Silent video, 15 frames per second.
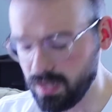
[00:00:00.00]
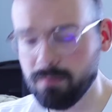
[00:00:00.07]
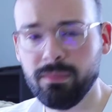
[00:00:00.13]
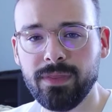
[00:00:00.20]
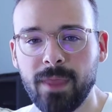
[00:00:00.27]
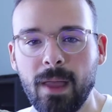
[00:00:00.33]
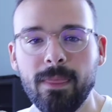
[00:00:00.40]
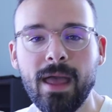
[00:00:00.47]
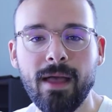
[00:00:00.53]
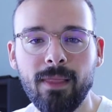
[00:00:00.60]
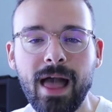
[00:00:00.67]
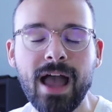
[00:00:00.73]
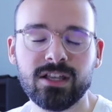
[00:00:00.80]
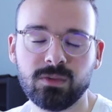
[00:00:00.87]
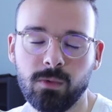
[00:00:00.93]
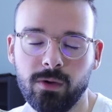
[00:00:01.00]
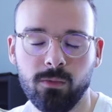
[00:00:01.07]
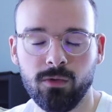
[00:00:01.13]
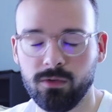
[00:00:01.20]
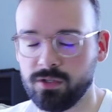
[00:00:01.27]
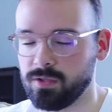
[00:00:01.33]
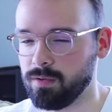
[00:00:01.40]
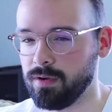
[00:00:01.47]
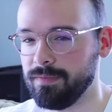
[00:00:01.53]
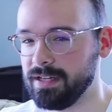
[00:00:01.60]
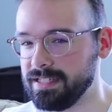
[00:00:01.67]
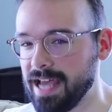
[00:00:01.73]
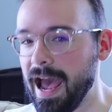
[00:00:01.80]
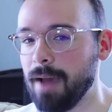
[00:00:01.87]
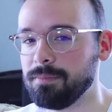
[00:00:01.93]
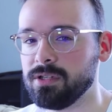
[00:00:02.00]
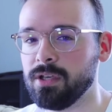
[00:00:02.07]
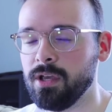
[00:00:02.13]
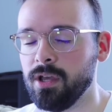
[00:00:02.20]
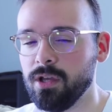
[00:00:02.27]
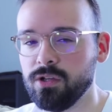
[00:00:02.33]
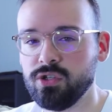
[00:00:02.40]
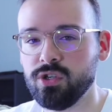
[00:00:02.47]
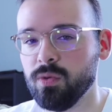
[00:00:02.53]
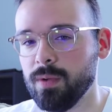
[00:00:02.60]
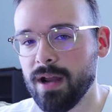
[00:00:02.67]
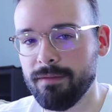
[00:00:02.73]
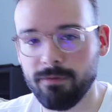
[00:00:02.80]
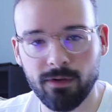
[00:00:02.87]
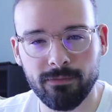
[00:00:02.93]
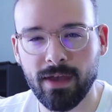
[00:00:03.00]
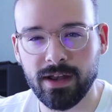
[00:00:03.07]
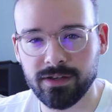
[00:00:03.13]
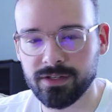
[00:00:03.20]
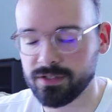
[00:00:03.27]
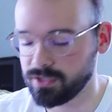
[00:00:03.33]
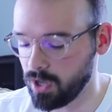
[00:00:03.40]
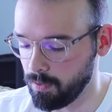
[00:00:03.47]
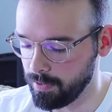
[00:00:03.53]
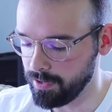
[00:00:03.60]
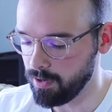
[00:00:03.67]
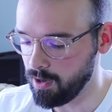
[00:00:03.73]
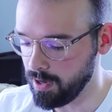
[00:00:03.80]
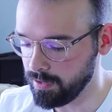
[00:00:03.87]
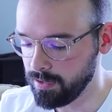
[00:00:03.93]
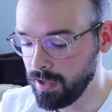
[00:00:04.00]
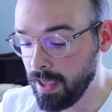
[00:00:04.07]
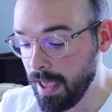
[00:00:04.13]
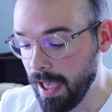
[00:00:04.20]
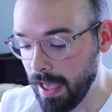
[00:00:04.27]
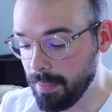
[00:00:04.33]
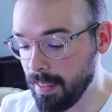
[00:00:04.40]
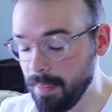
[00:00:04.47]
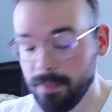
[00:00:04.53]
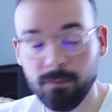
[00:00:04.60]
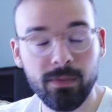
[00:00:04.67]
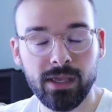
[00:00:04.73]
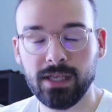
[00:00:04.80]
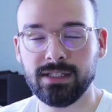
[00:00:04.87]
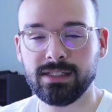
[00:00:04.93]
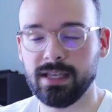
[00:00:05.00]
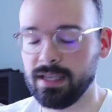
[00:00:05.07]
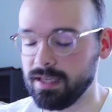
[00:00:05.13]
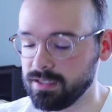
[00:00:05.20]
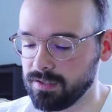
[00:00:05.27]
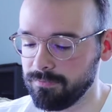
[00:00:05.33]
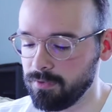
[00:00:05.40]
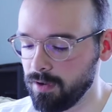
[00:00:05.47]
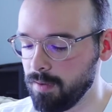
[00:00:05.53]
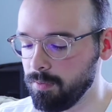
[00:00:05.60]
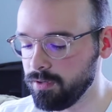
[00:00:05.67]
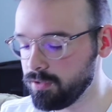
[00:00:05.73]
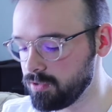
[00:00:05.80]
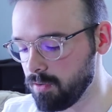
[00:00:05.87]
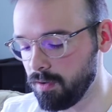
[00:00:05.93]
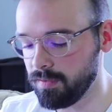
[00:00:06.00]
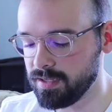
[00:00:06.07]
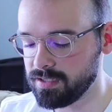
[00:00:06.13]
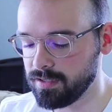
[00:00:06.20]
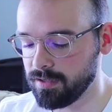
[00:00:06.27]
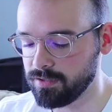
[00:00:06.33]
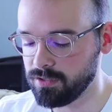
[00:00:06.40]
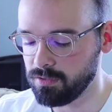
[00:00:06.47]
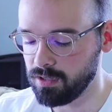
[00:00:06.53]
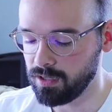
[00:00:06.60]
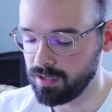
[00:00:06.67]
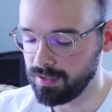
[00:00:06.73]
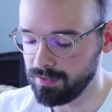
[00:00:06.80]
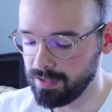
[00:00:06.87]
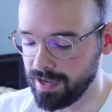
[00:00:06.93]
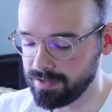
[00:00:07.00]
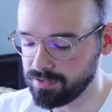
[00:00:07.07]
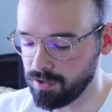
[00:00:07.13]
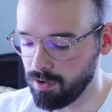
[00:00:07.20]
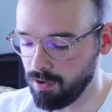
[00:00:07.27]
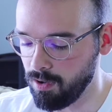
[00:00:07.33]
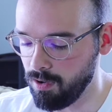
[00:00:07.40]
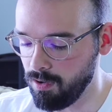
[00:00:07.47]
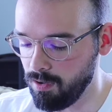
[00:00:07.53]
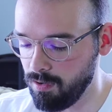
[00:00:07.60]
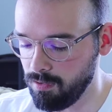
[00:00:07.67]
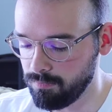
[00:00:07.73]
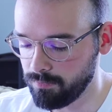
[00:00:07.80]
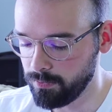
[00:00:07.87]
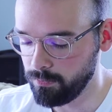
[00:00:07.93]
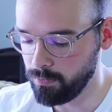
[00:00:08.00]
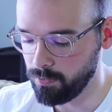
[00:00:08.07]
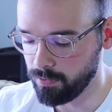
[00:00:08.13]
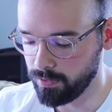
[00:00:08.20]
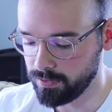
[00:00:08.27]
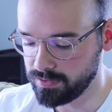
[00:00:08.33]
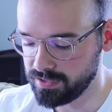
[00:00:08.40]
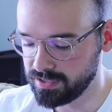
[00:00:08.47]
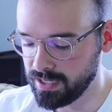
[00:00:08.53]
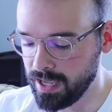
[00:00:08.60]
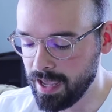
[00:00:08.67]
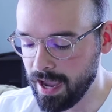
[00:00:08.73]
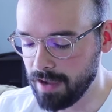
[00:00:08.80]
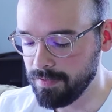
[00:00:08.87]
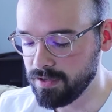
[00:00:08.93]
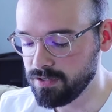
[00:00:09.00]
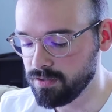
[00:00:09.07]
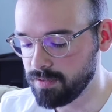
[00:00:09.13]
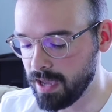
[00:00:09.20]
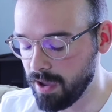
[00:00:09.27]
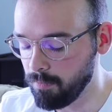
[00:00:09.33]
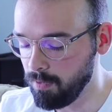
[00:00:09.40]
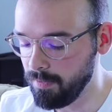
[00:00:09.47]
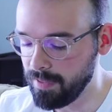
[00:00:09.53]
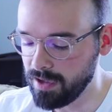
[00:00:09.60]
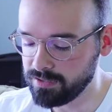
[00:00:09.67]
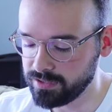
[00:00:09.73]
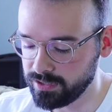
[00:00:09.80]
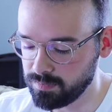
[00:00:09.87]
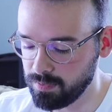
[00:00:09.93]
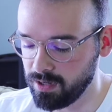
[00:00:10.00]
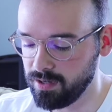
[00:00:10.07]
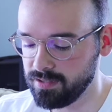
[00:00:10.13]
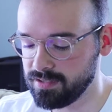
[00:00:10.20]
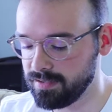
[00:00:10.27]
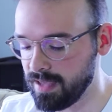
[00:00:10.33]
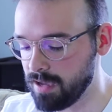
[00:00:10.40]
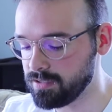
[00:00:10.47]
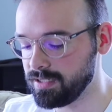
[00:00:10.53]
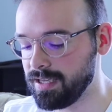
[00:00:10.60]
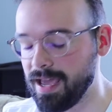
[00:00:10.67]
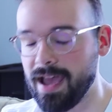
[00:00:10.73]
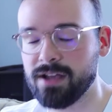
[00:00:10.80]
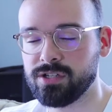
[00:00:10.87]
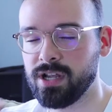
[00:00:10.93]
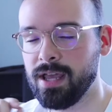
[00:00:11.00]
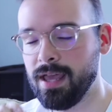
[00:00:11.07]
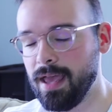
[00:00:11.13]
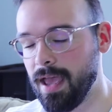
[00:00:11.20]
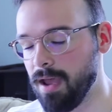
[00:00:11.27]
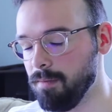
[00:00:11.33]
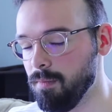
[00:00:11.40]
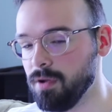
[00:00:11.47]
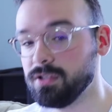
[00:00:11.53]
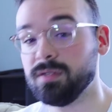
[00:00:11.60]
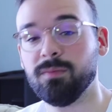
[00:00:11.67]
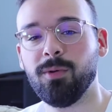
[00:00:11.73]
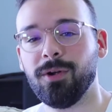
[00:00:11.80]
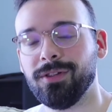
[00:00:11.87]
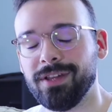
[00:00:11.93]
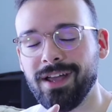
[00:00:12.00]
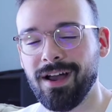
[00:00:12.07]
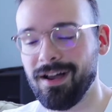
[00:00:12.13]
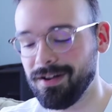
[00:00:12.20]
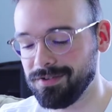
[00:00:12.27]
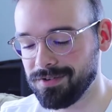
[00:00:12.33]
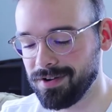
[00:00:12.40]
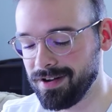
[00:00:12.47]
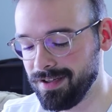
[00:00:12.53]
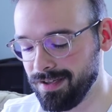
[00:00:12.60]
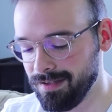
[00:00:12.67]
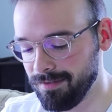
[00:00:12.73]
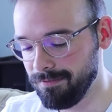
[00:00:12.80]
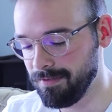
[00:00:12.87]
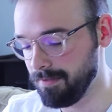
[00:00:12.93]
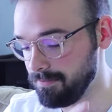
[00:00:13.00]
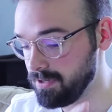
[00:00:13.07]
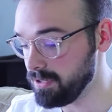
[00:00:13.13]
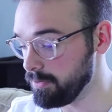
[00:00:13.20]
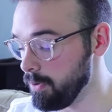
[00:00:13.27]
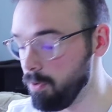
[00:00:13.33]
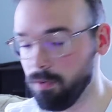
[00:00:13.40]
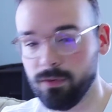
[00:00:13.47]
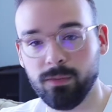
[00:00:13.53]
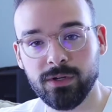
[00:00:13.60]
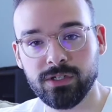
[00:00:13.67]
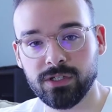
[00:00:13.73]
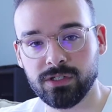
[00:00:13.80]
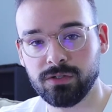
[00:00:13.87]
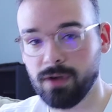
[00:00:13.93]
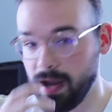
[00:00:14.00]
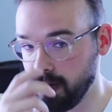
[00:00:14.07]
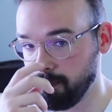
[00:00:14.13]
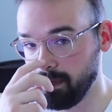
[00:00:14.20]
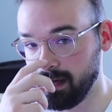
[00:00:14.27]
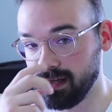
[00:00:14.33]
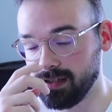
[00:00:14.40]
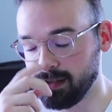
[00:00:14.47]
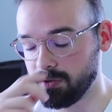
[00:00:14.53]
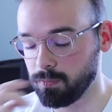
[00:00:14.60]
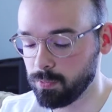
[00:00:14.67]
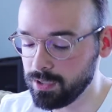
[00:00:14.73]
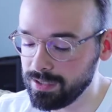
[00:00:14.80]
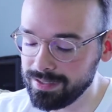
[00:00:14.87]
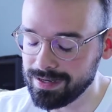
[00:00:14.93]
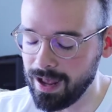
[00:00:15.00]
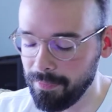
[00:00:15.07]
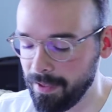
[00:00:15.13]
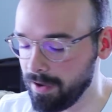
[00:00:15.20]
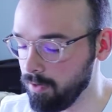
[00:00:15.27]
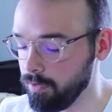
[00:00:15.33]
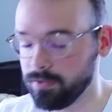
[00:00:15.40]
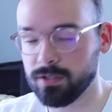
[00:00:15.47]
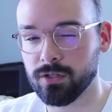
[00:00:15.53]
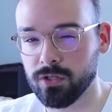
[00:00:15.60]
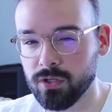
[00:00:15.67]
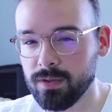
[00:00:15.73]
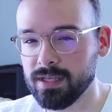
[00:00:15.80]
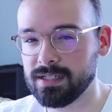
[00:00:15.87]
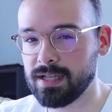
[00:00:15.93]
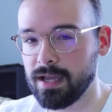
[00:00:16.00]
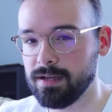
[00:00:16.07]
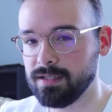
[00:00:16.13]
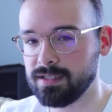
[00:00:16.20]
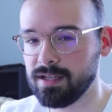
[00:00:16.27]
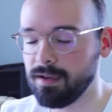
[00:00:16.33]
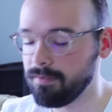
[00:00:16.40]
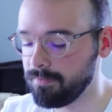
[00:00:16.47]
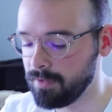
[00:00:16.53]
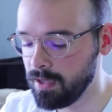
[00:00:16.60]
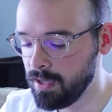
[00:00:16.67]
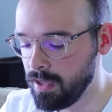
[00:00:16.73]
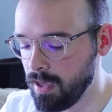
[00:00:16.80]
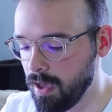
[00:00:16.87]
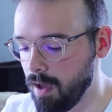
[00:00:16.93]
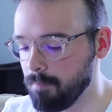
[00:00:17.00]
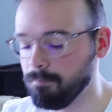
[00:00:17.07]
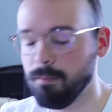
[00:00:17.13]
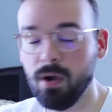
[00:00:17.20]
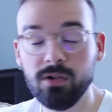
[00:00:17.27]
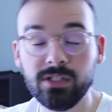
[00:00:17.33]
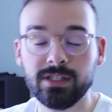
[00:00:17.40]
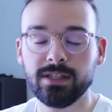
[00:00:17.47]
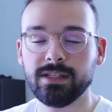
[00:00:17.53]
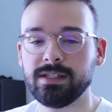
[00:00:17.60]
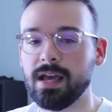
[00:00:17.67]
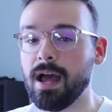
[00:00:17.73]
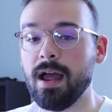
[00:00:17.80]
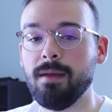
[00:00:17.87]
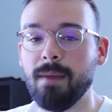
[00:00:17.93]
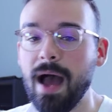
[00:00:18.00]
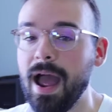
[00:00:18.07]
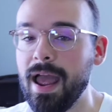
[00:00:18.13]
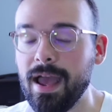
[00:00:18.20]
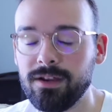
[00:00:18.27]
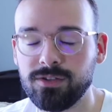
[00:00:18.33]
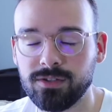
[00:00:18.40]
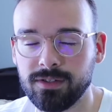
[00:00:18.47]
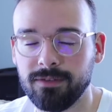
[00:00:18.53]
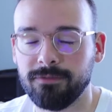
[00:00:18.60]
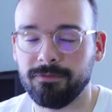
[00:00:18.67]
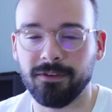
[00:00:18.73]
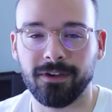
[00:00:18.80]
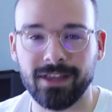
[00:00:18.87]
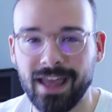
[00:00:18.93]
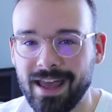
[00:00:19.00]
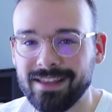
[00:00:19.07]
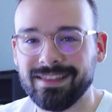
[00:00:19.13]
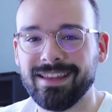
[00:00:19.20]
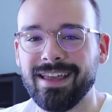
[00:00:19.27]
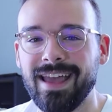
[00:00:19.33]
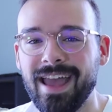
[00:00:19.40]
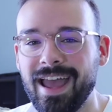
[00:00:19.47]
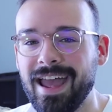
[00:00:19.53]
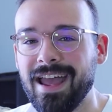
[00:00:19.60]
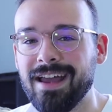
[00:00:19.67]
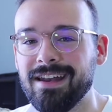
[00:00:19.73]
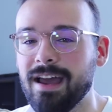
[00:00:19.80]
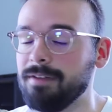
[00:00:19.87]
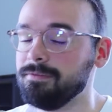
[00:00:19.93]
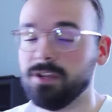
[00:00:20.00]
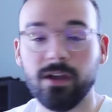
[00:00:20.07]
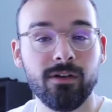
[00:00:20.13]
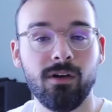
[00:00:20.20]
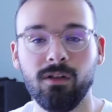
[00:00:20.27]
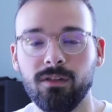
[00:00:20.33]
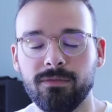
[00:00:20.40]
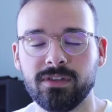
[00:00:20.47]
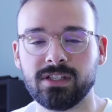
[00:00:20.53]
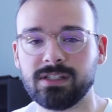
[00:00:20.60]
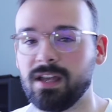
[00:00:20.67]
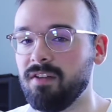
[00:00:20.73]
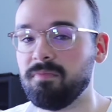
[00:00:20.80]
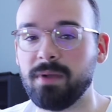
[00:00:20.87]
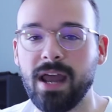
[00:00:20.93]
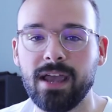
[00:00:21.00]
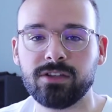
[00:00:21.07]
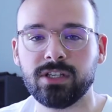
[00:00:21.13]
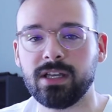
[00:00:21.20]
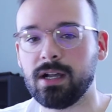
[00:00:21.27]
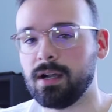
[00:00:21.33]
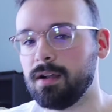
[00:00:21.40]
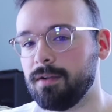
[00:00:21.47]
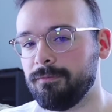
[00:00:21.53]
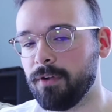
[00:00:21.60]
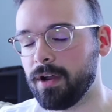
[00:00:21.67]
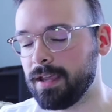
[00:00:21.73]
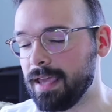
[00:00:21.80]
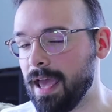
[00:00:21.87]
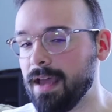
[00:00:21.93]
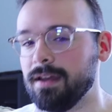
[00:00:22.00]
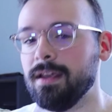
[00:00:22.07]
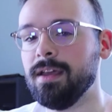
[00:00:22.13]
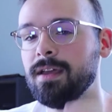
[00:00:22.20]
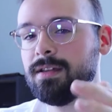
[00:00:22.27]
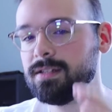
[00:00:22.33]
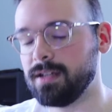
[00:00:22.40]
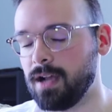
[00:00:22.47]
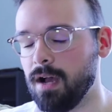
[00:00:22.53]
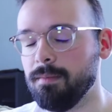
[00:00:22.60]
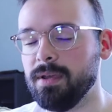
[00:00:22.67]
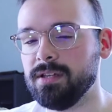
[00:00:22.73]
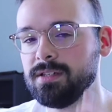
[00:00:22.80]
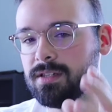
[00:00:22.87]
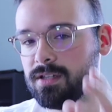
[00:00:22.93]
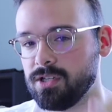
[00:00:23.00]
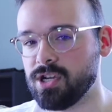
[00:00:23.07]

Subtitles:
but then that last one will sort of adapt to whatever event is going on. And then the biggest thing is if you're able to do all these things, you can collect all rewards, and then you get 1,000 experience, 1,000 cash, and most importantly, 150 gold, which is great because it's really not that hard to do this kind of stuff. Most of the time, I actually forget, and I've done all of the stuff, but I actually forget to come into the